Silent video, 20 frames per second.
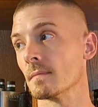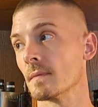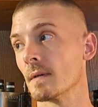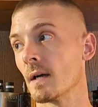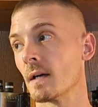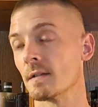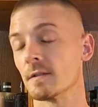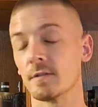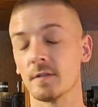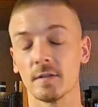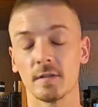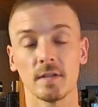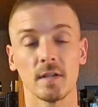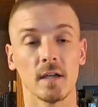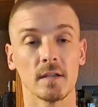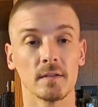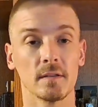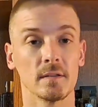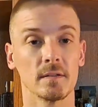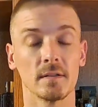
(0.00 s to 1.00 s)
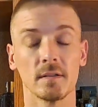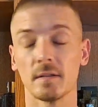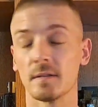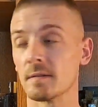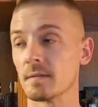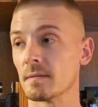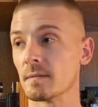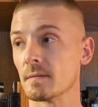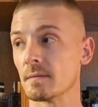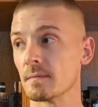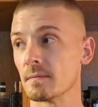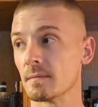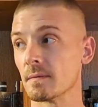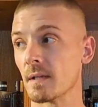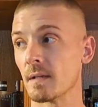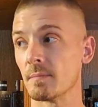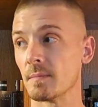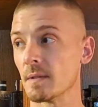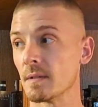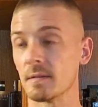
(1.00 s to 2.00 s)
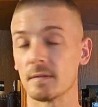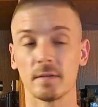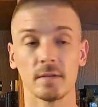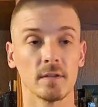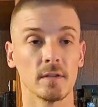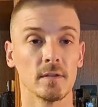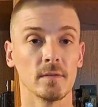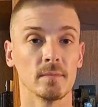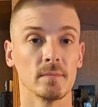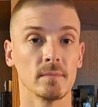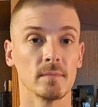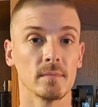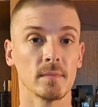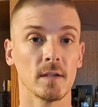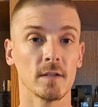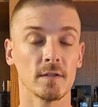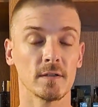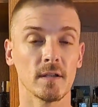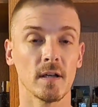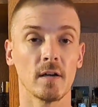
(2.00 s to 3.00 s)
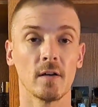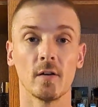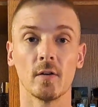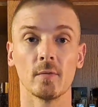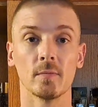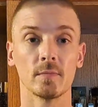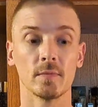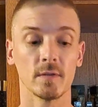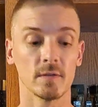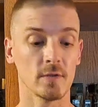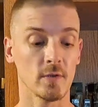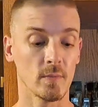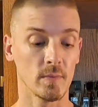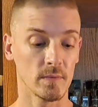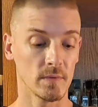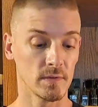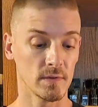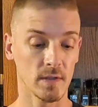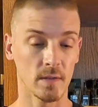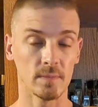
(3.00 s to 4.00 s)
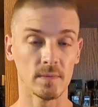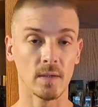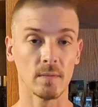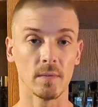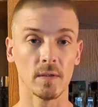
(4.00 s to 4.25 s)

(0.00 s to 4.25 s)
I just got this in 10 minutes ago. I just got home, just opened this up 10